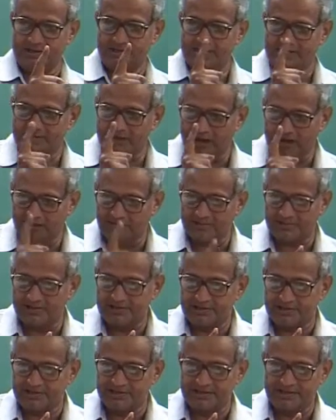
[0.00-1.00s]
is
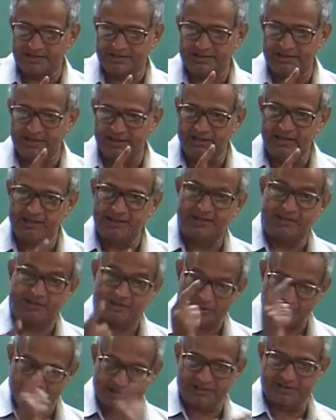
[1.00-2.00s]
always written in the
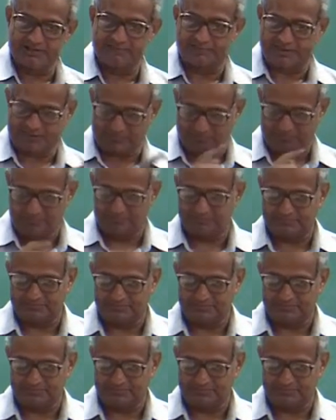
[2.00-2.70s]
rotating frame.